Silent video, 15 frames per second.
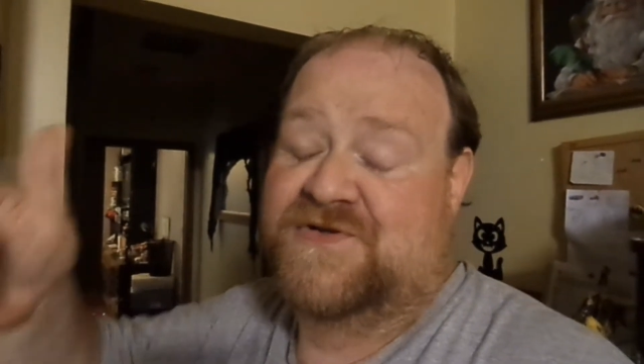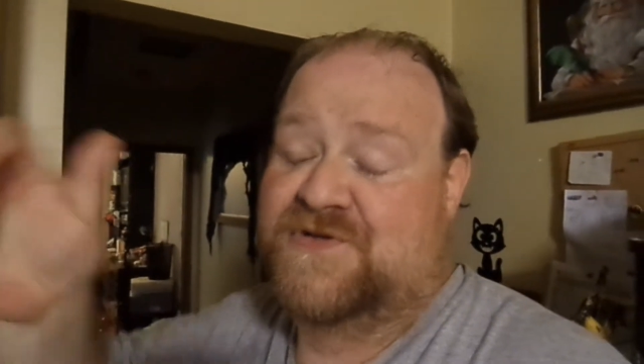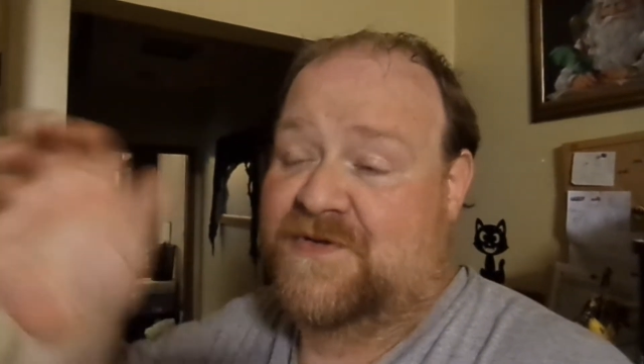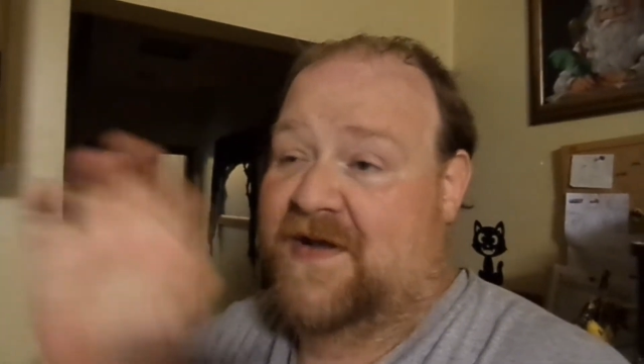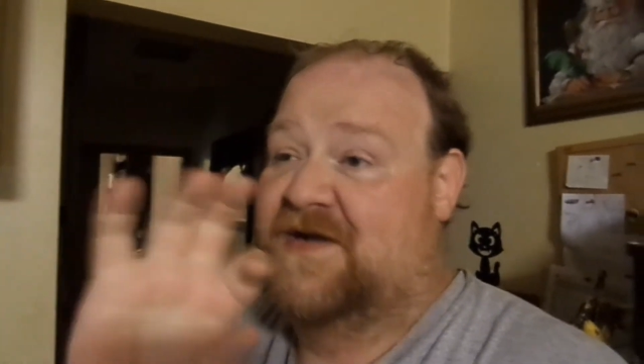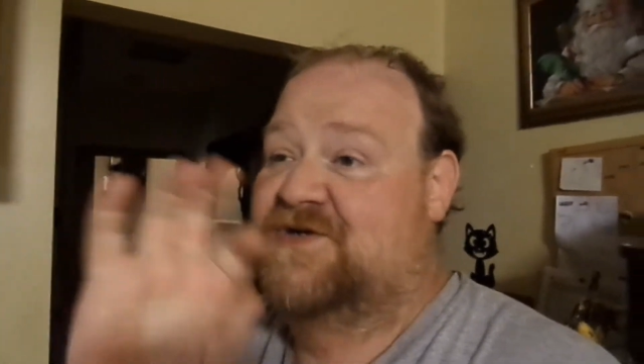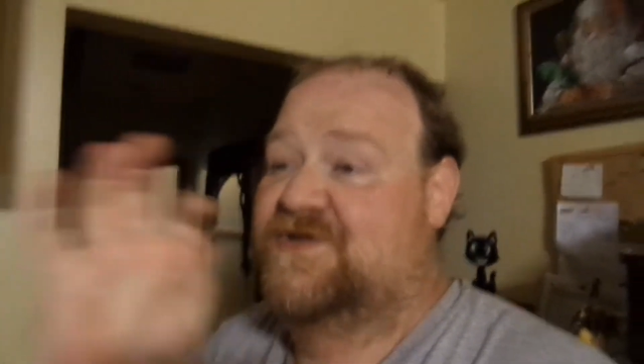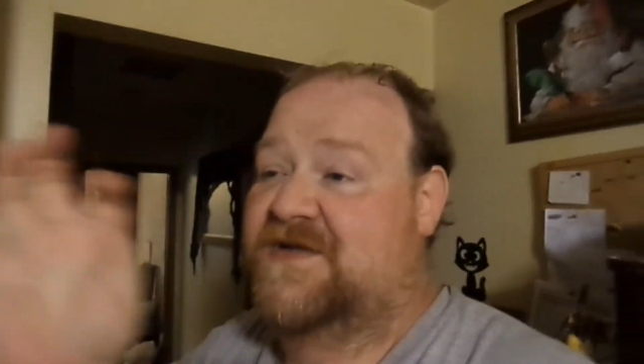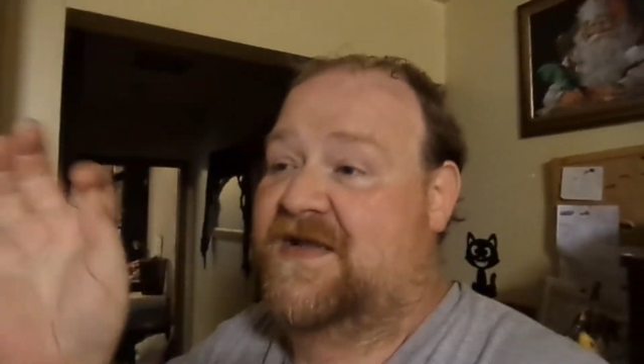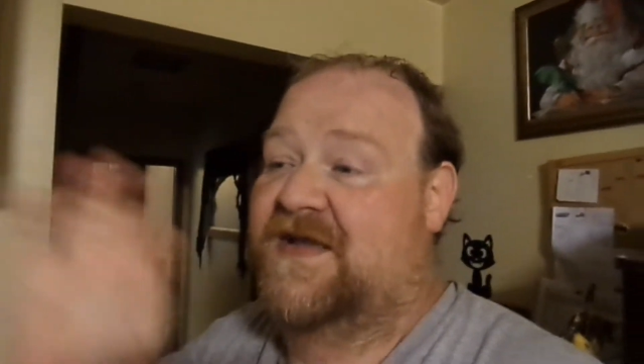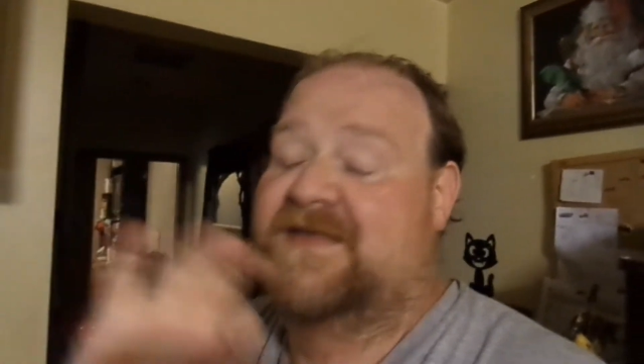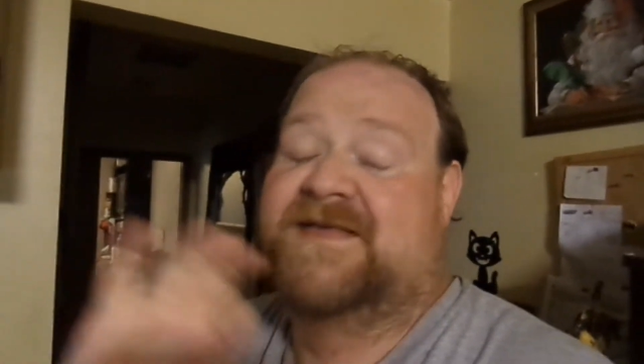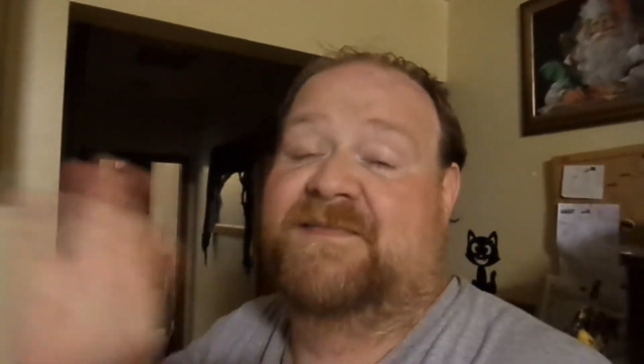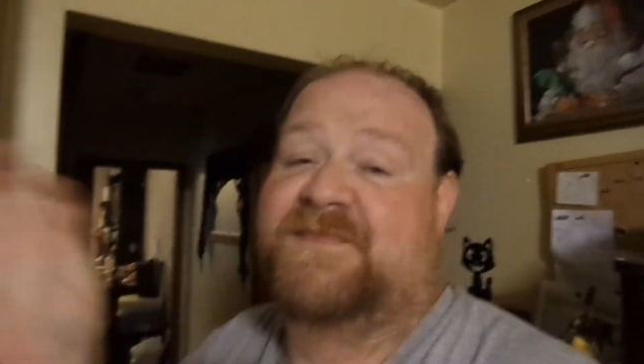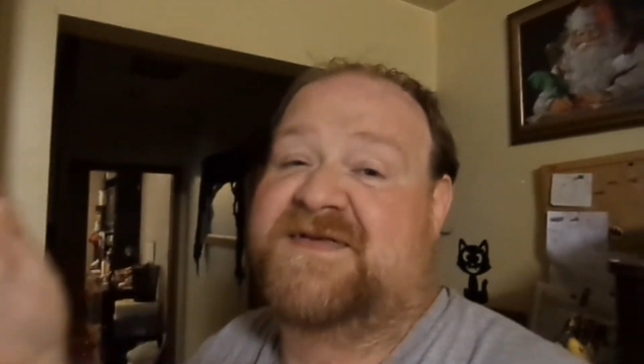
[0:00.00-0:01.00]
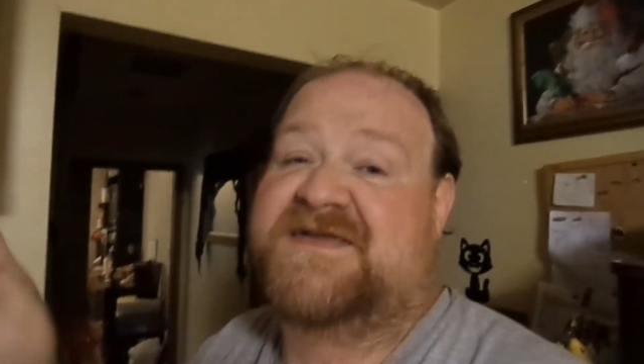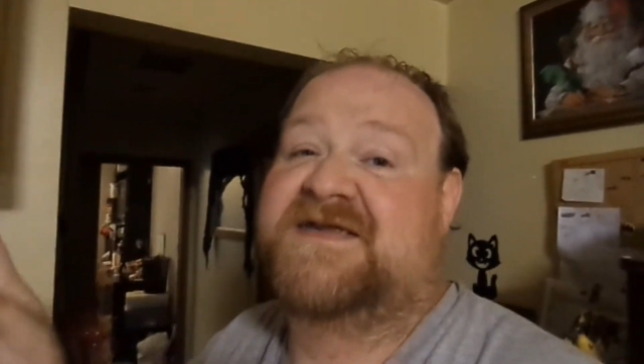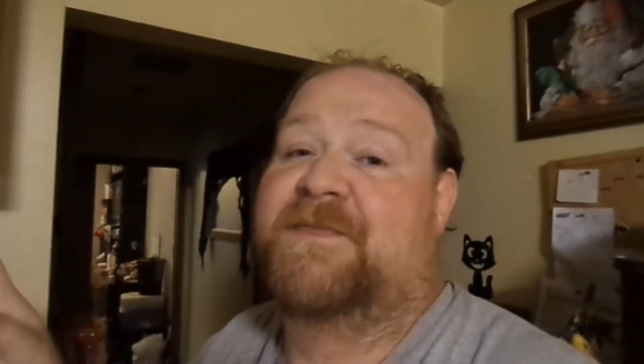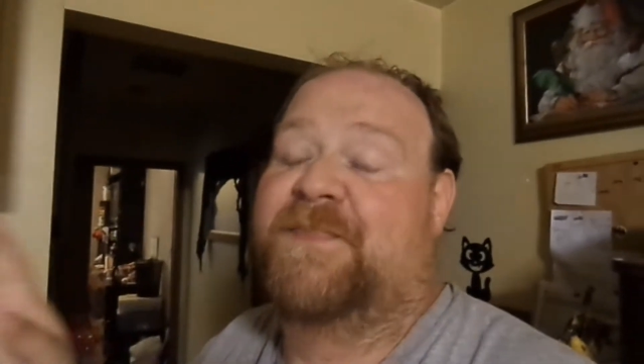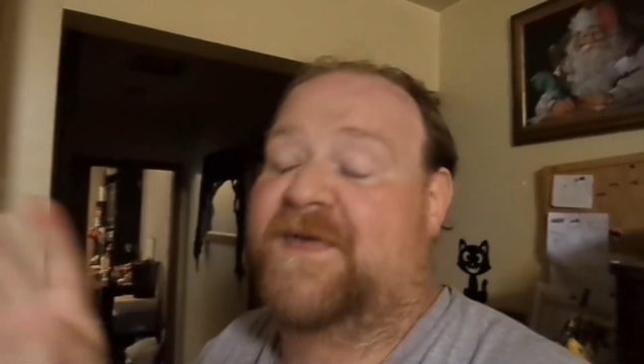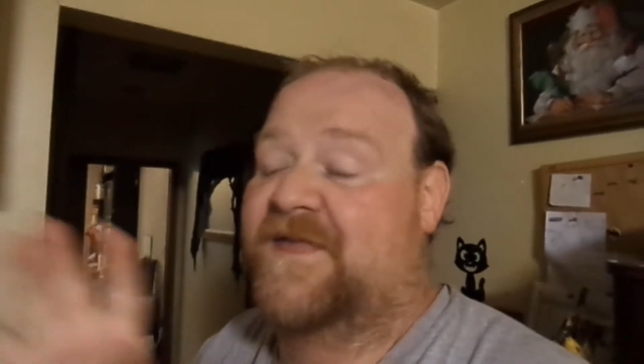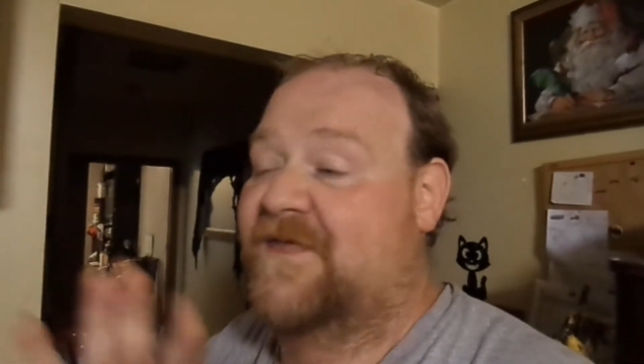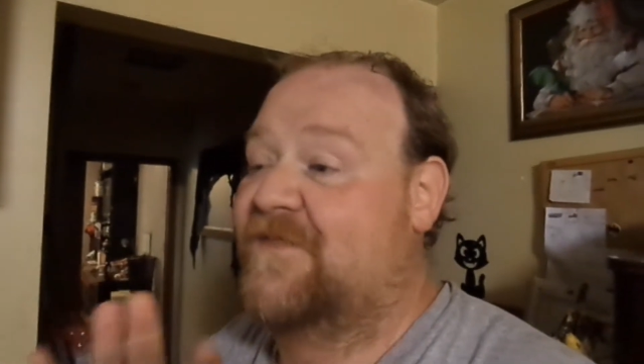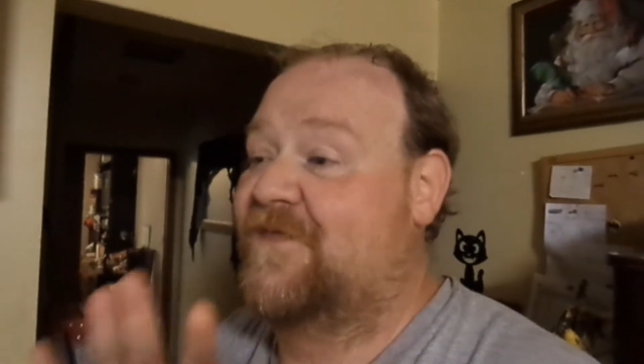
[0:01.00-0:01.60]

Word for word: to actually get some snippets